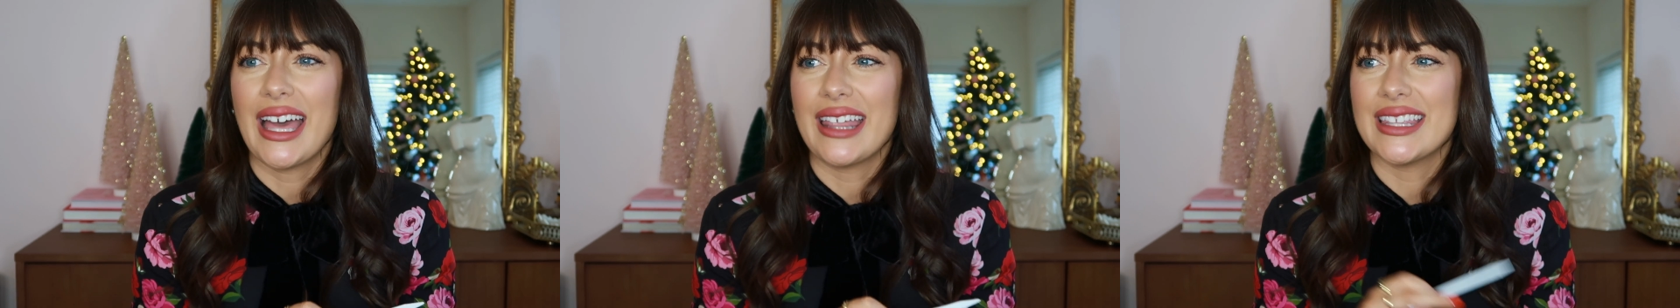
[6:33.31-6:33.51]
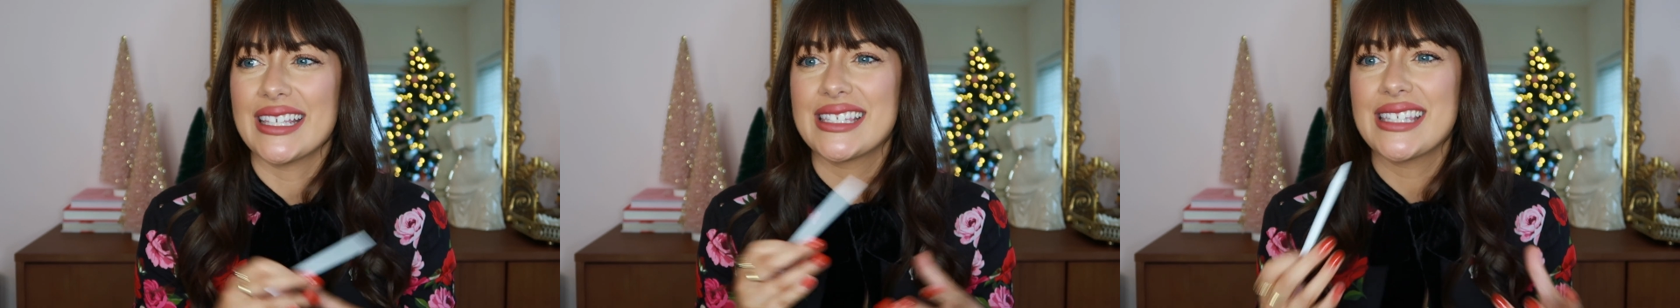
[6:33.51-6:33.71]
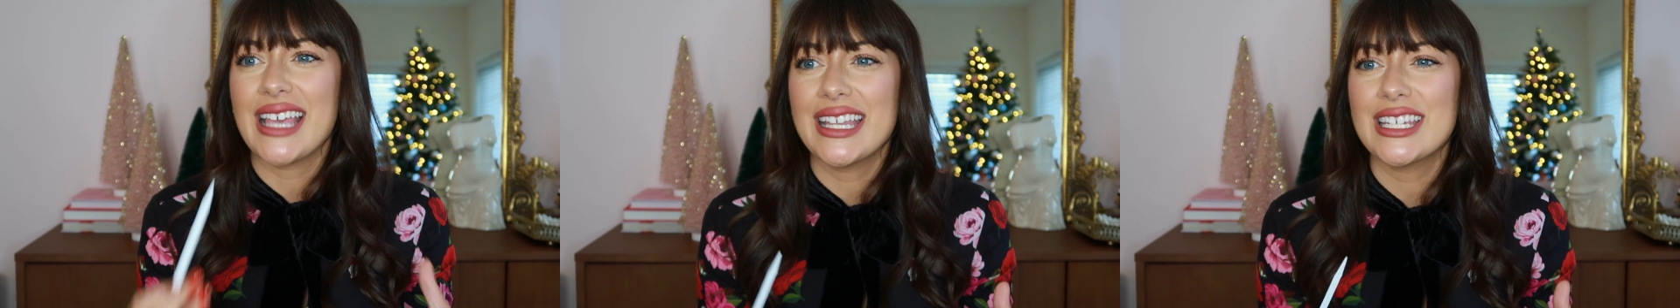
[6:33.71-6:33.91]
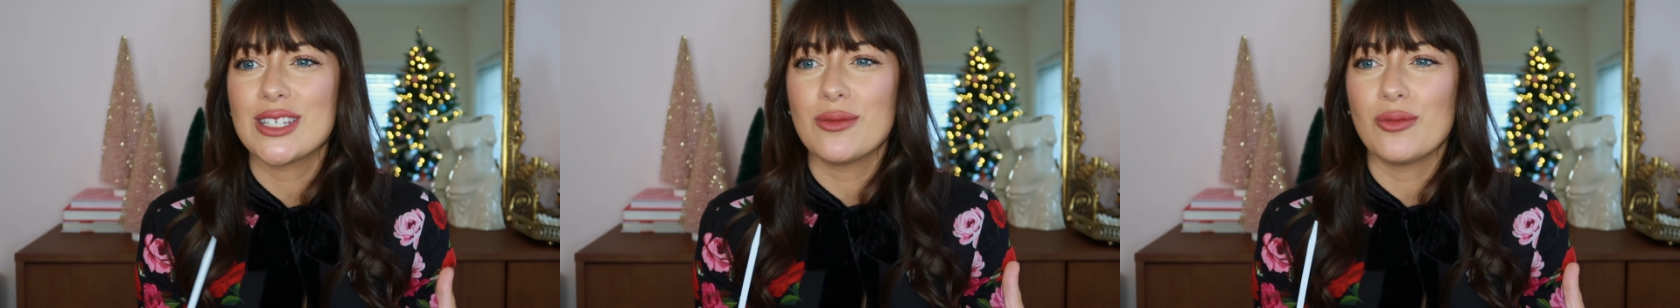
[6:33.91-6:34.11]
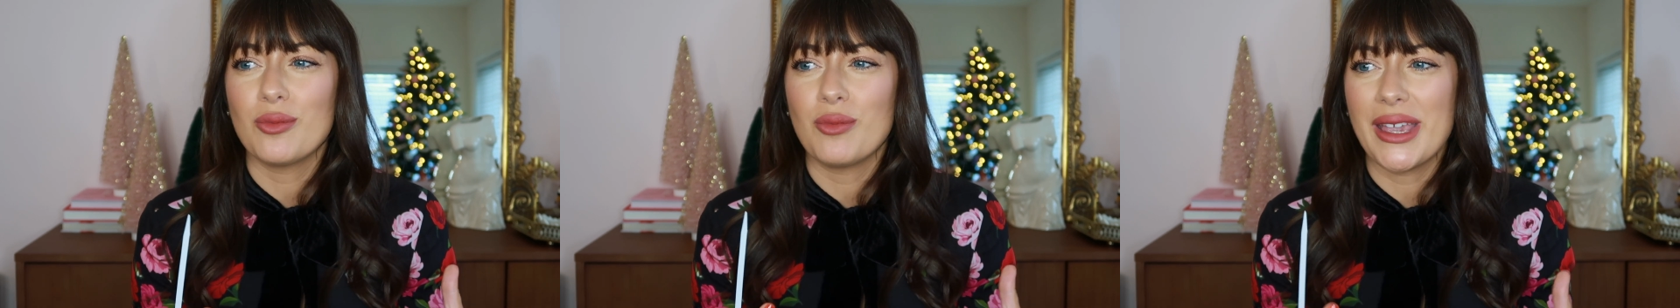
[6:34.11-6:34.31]
The scent
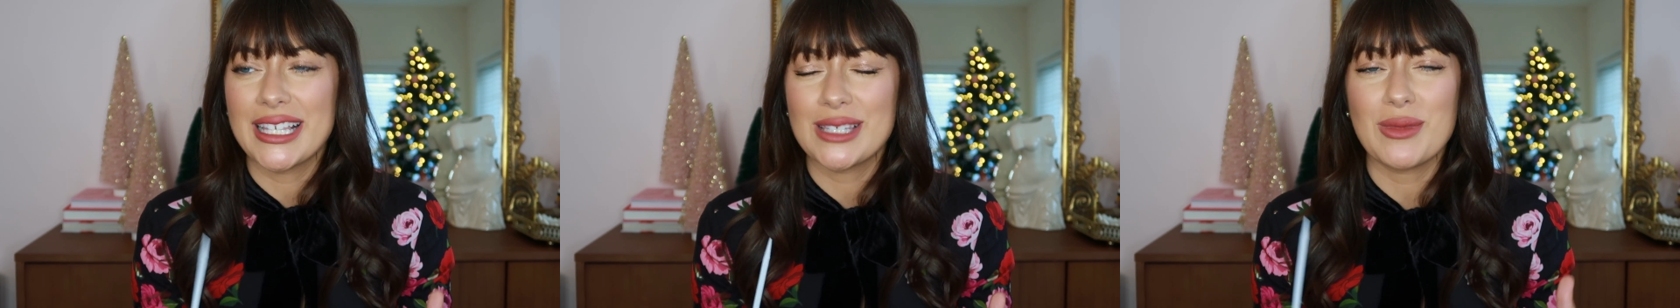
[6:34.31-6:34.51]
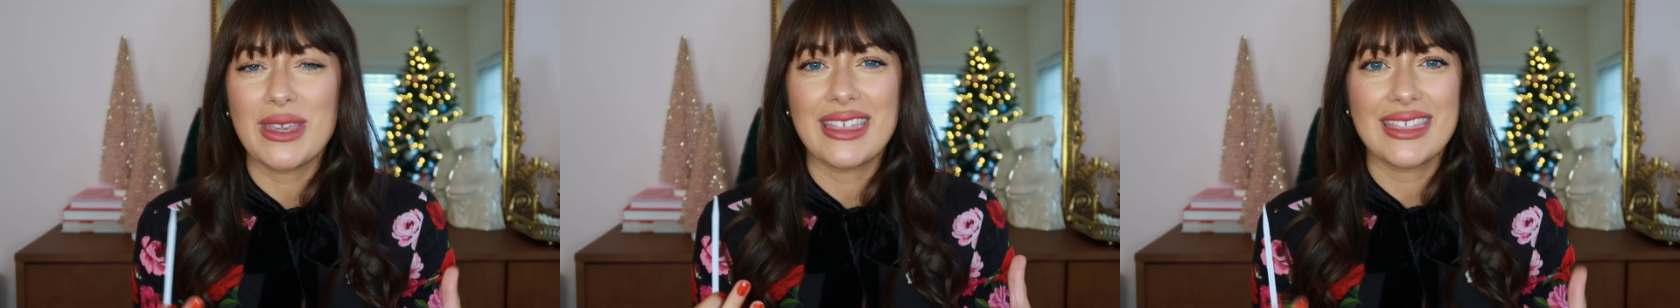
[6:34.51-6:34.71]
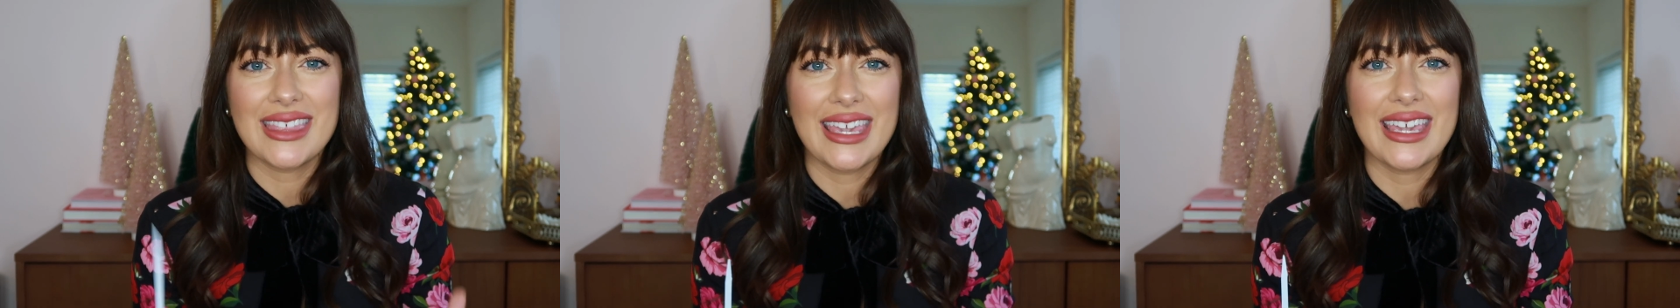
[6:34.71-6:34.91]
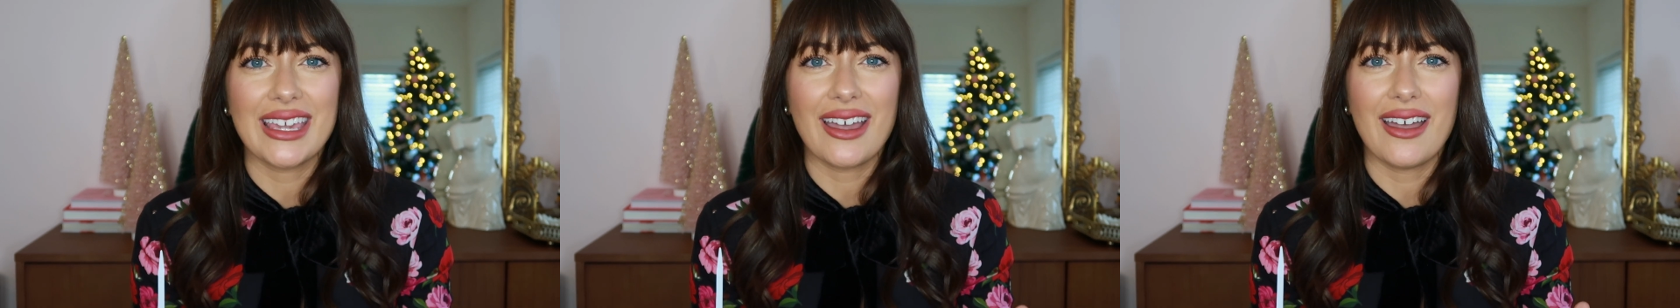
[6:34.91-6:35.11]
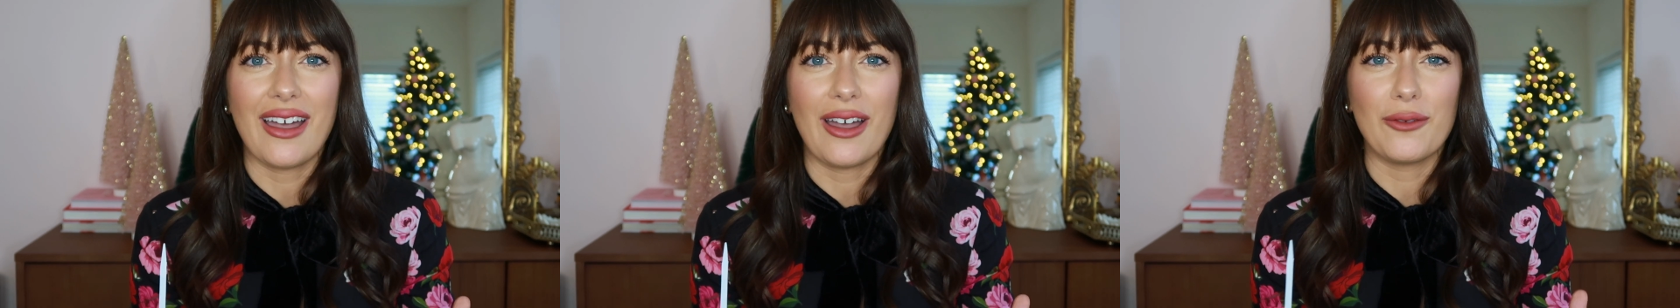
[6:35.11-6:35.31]
makes me think
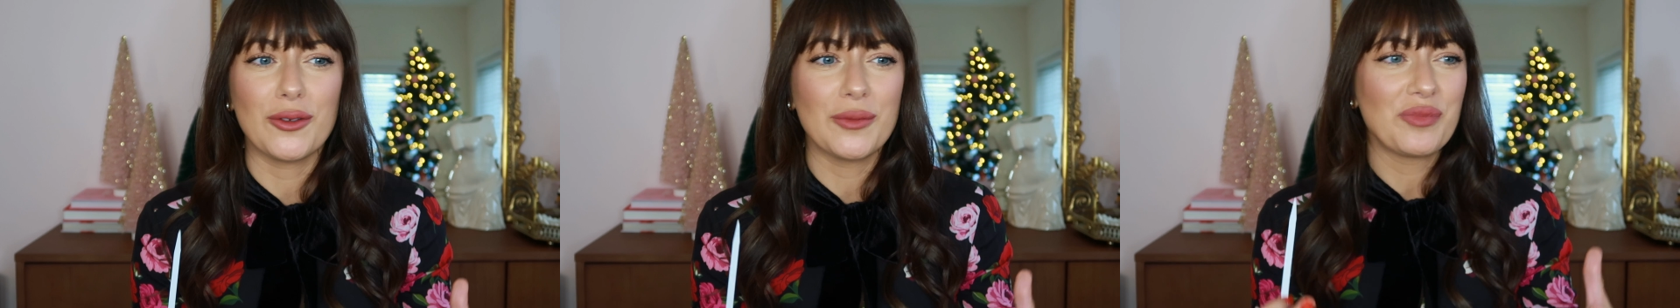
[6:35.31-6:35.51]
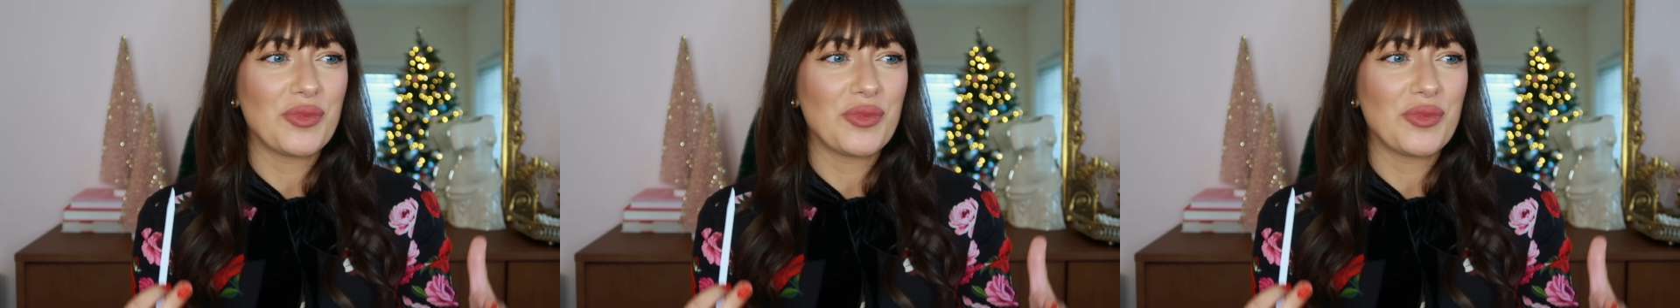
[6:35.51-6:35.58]
of